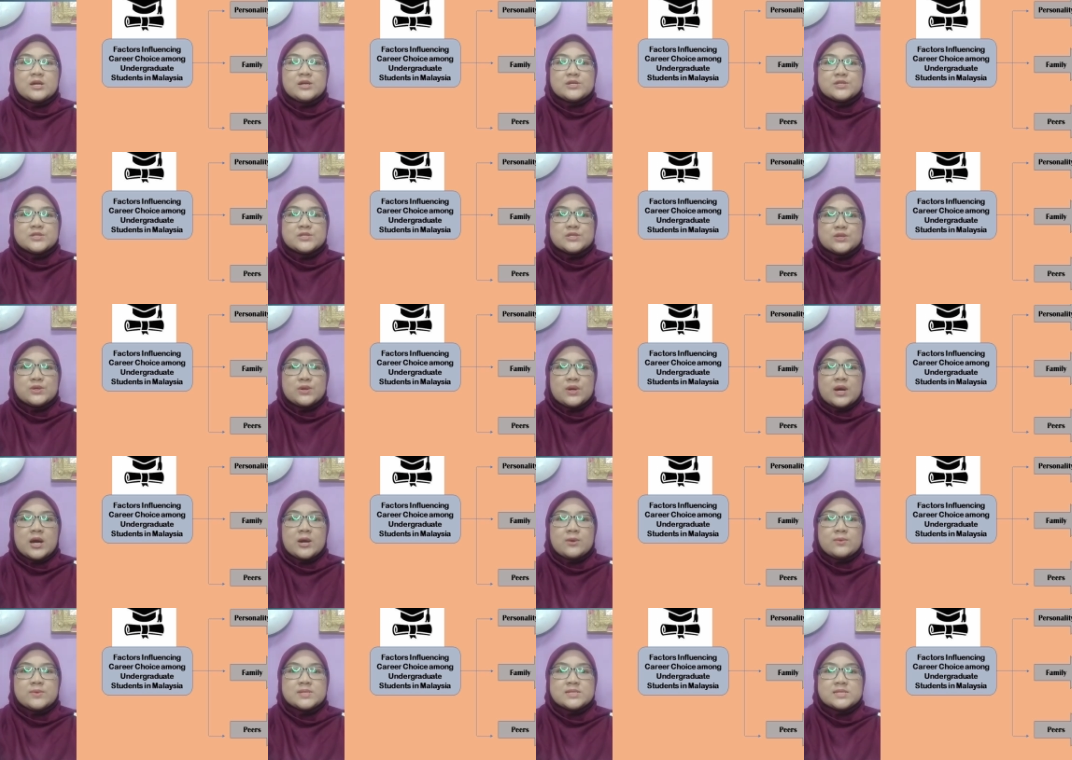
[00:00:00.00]
So
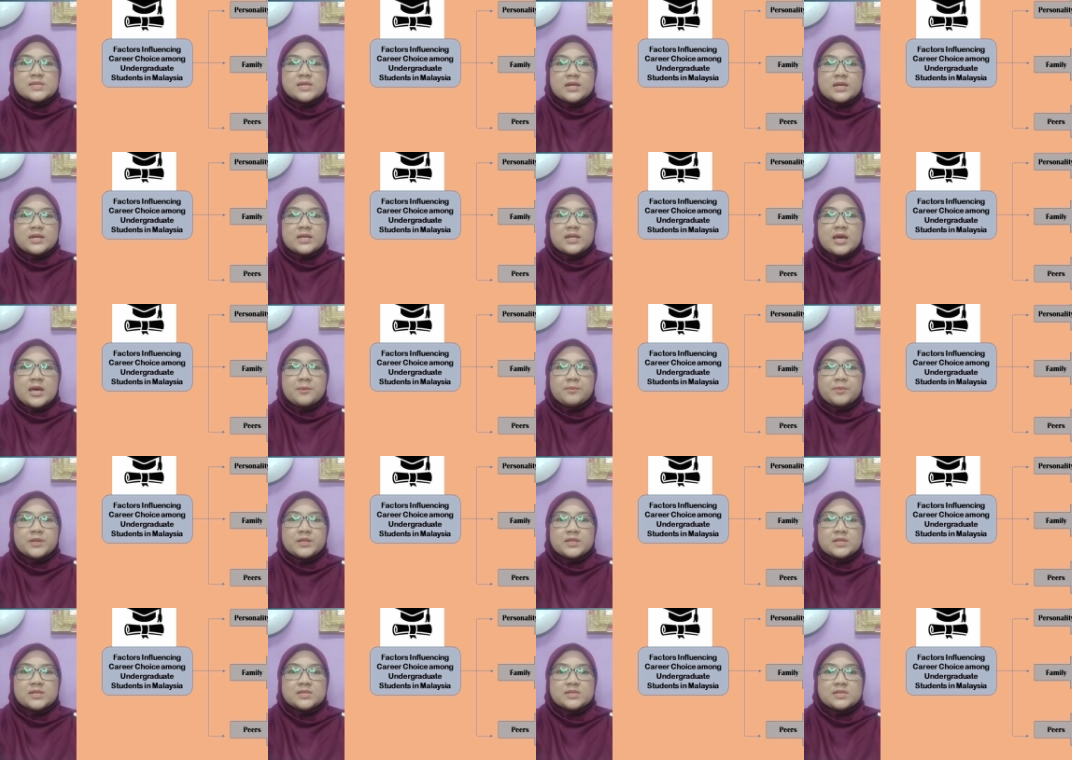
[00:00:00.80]
our second
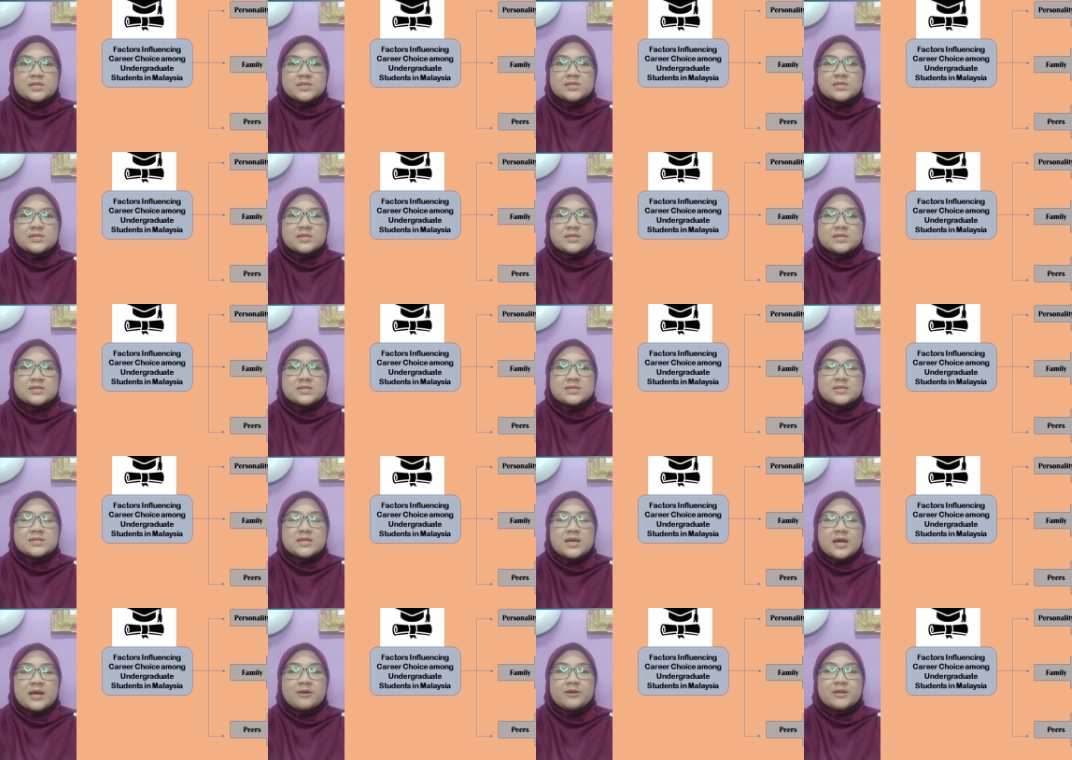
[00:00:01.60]
hypothesis is
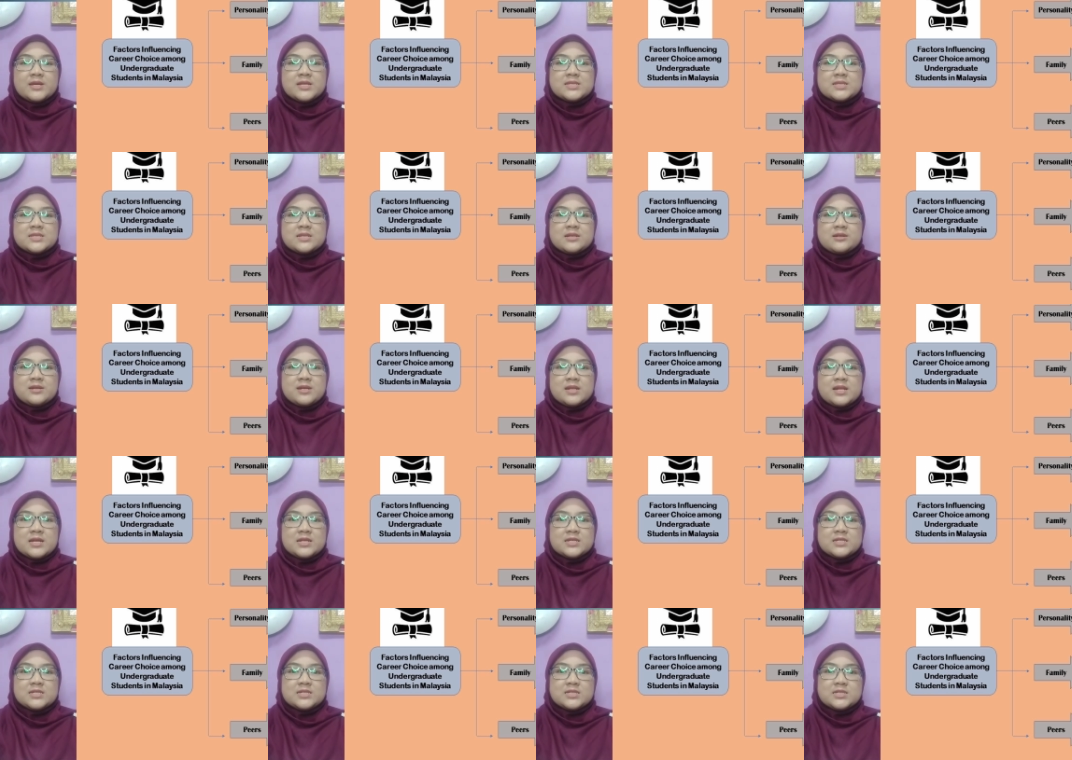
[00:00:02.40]
there is a
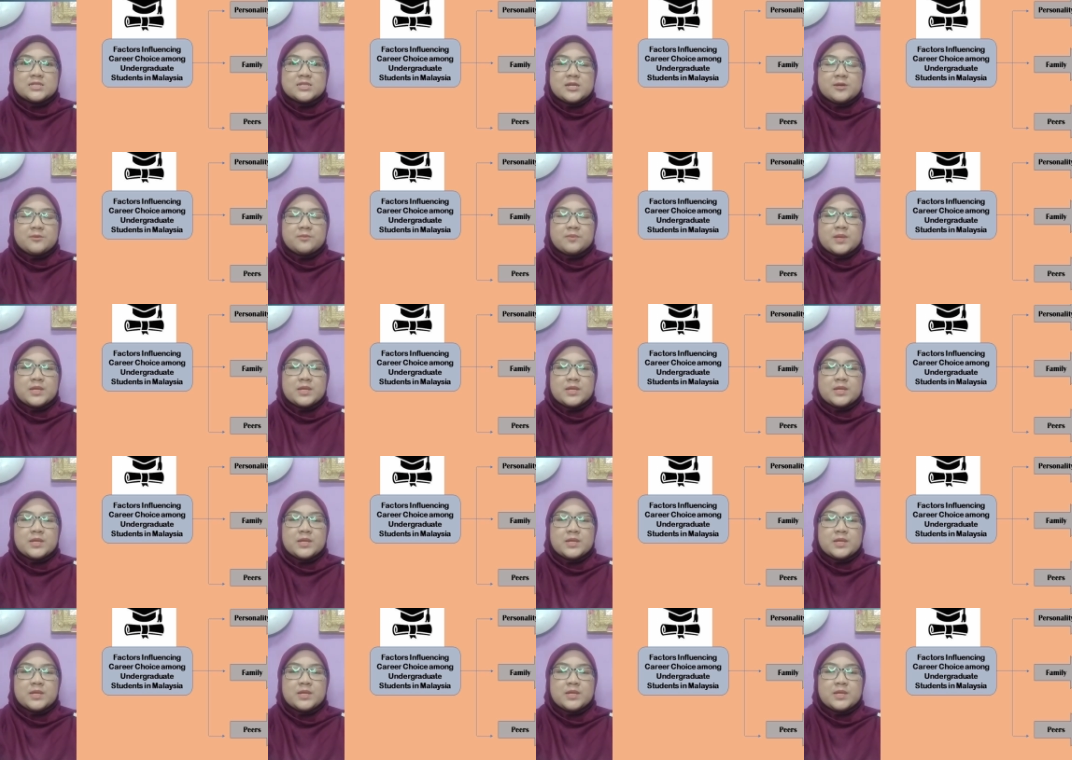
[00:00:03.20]
relationship